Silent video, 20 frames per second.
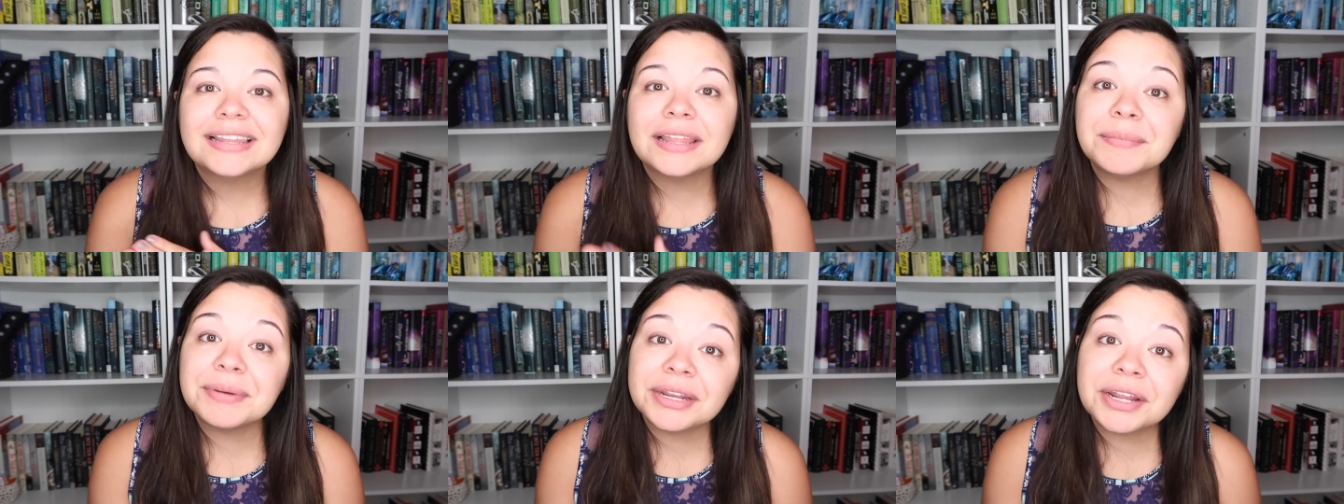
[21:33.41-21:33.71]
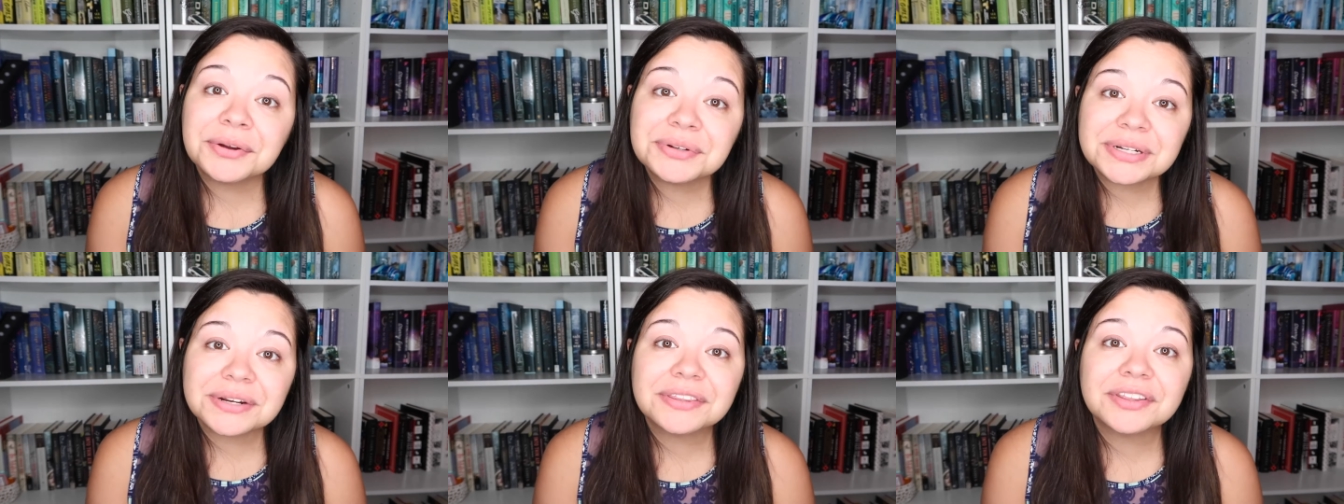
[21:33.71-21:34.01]
Let me
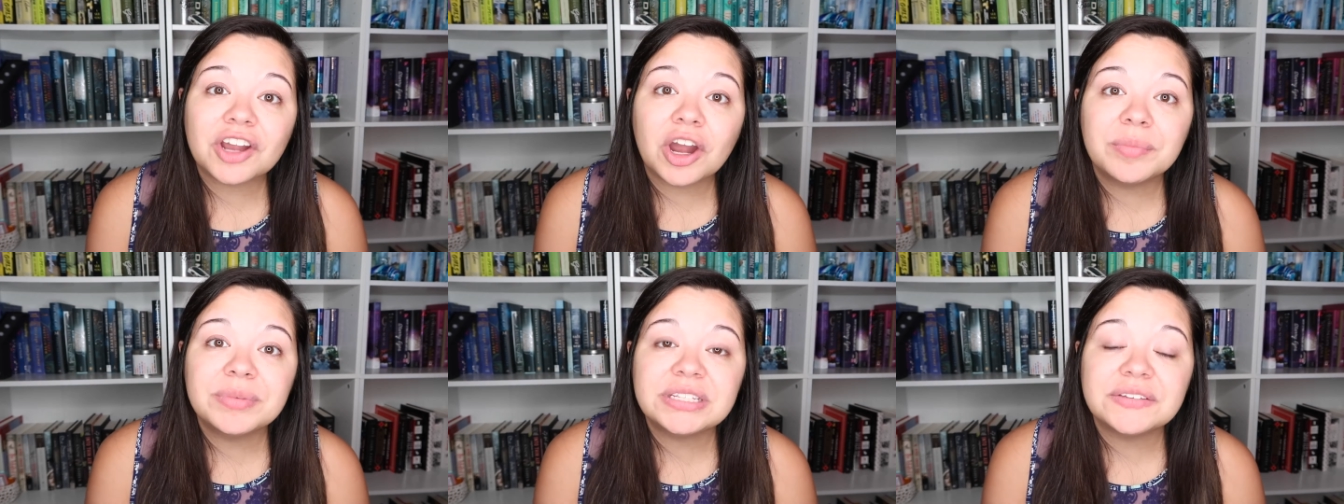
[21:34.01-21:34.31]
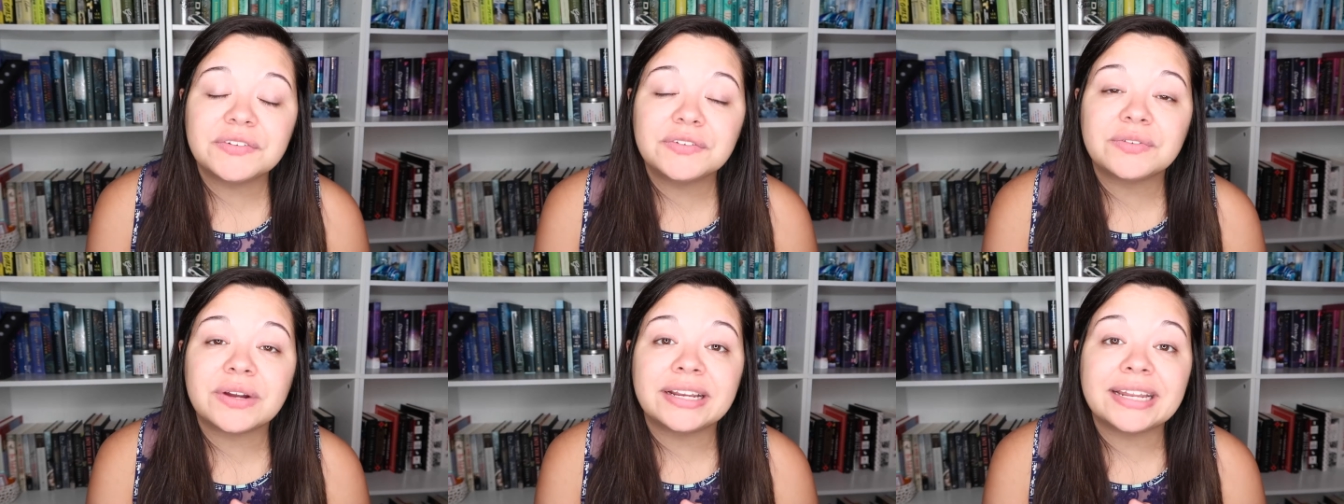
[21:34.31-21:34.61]
know down in the comments
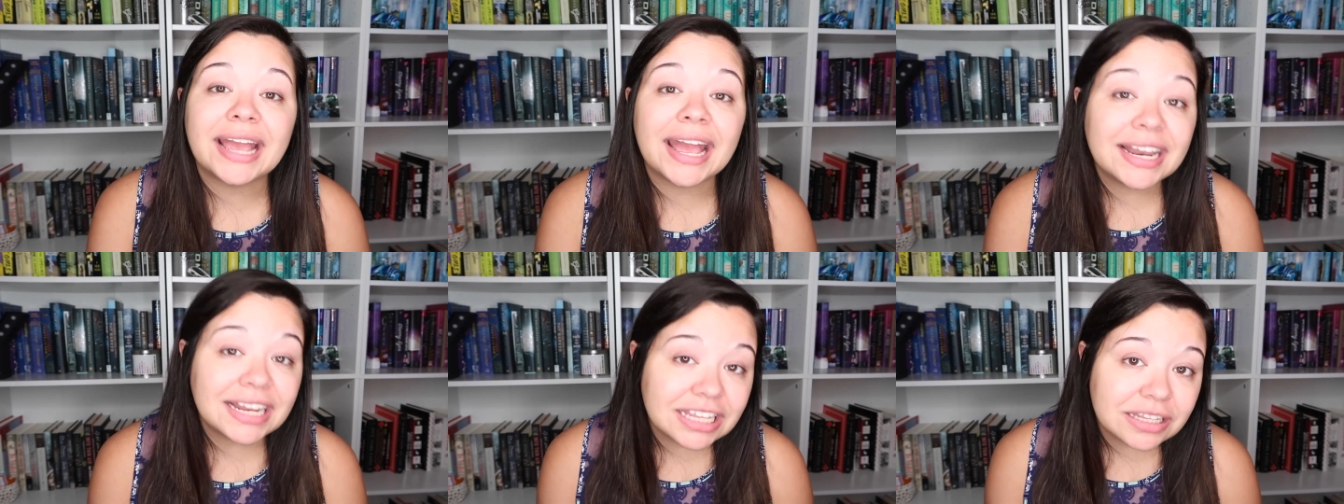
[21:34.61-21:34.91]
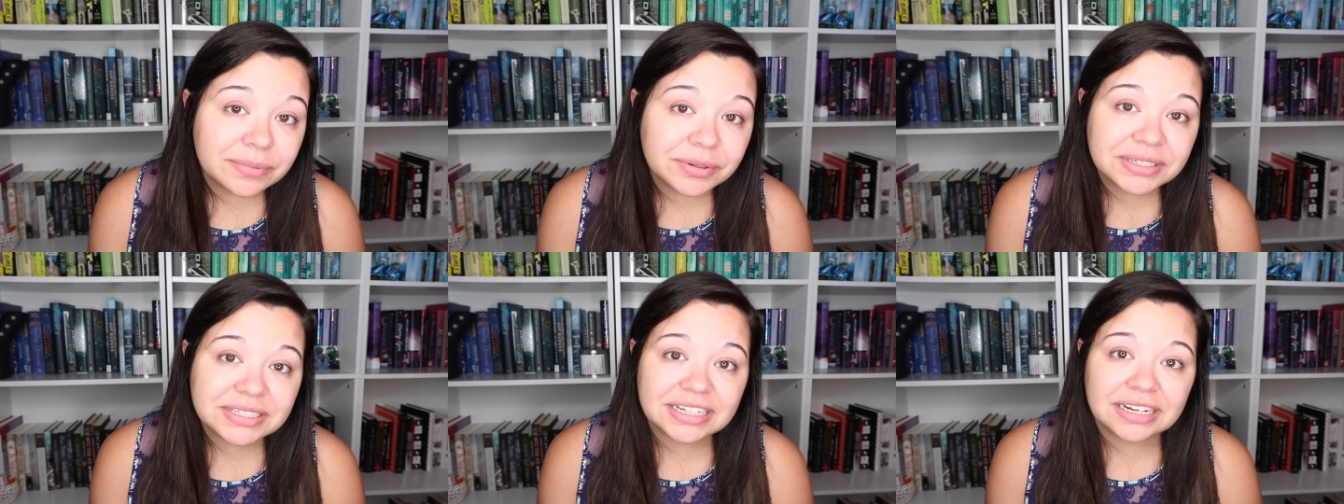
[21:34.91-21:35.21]
if you've read any of
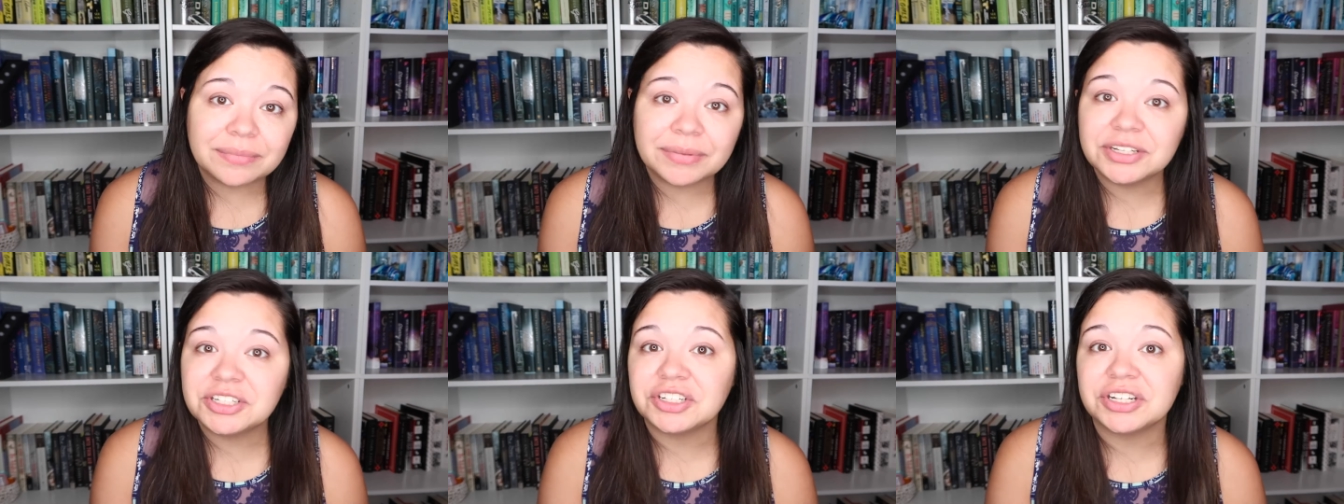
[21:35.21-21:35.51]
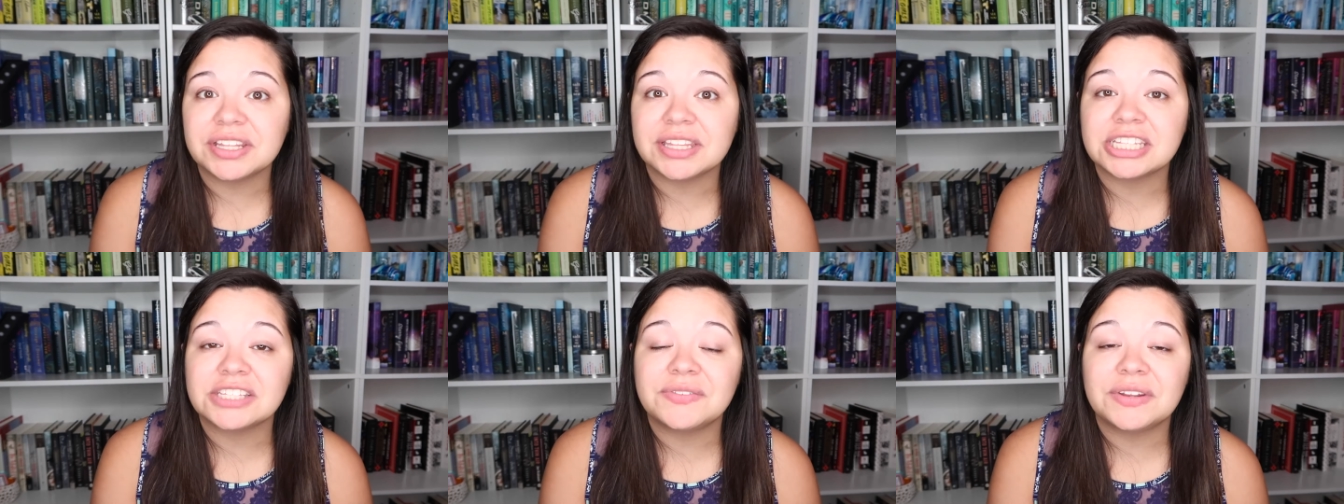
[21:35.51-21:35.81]
the books that I
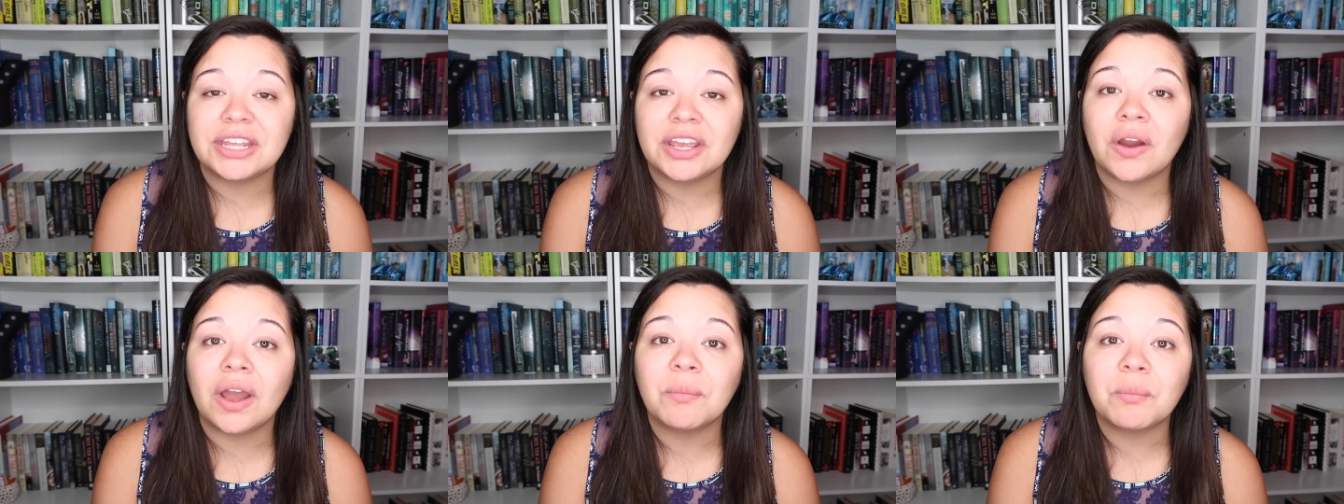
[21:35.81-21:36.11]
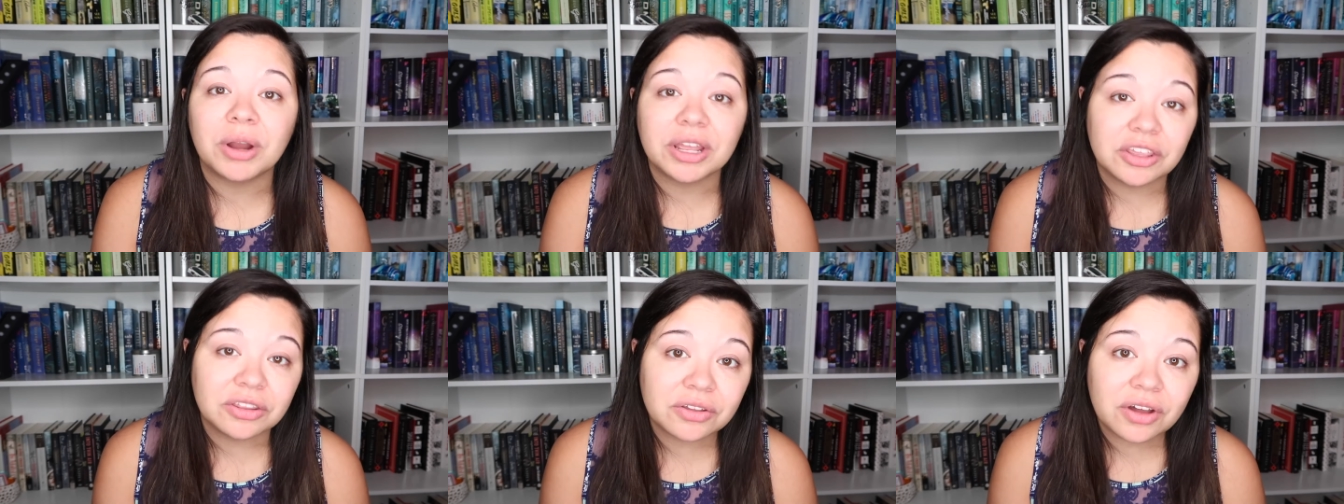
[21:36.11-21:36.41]
mentioned in this video and
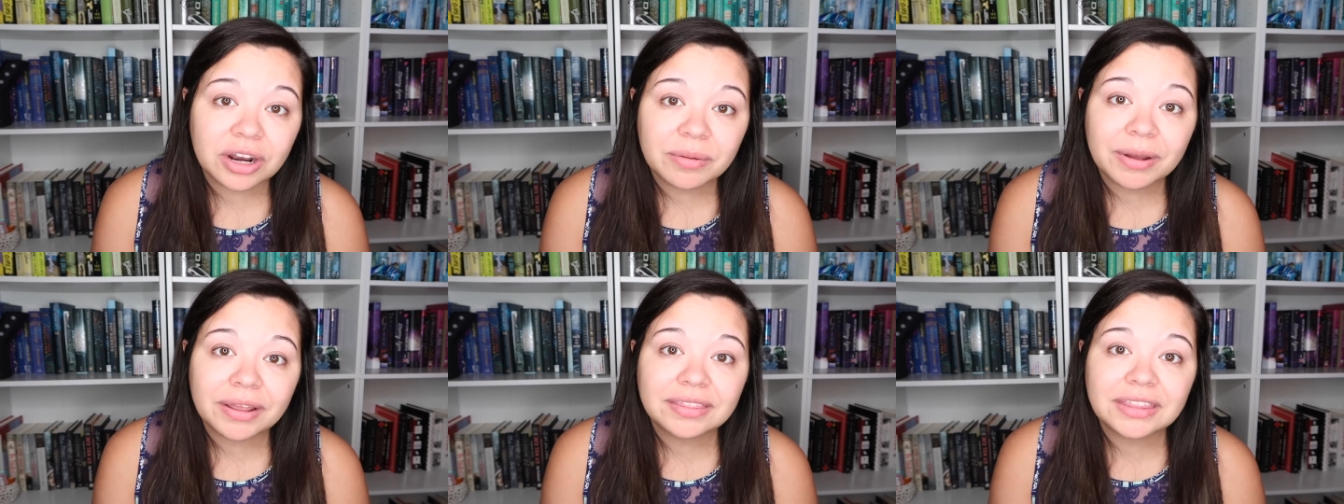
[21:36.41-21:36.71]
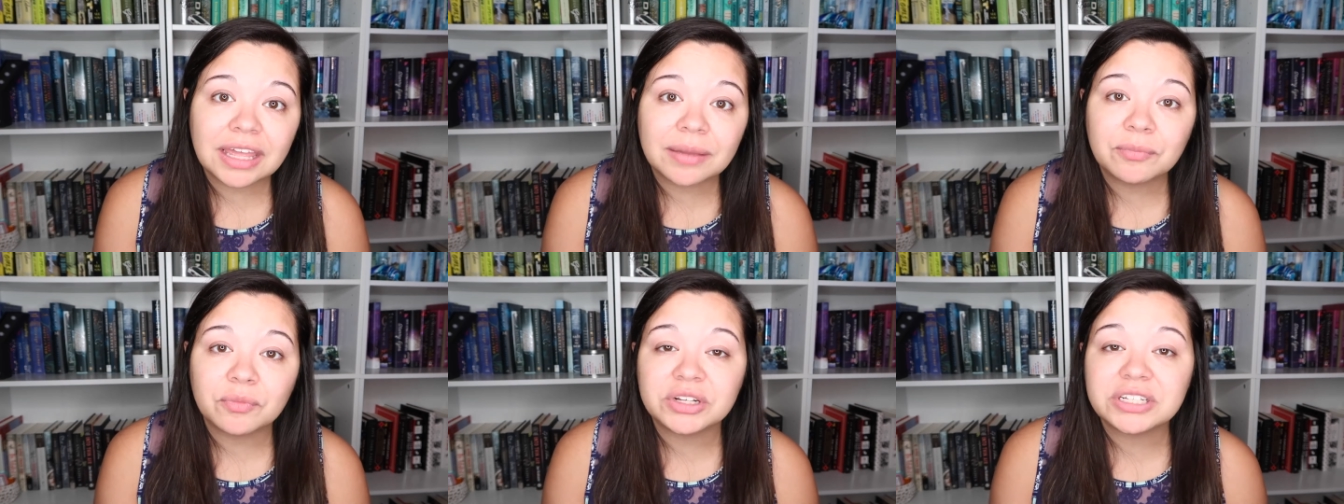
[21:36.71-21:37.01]
what you thought about them.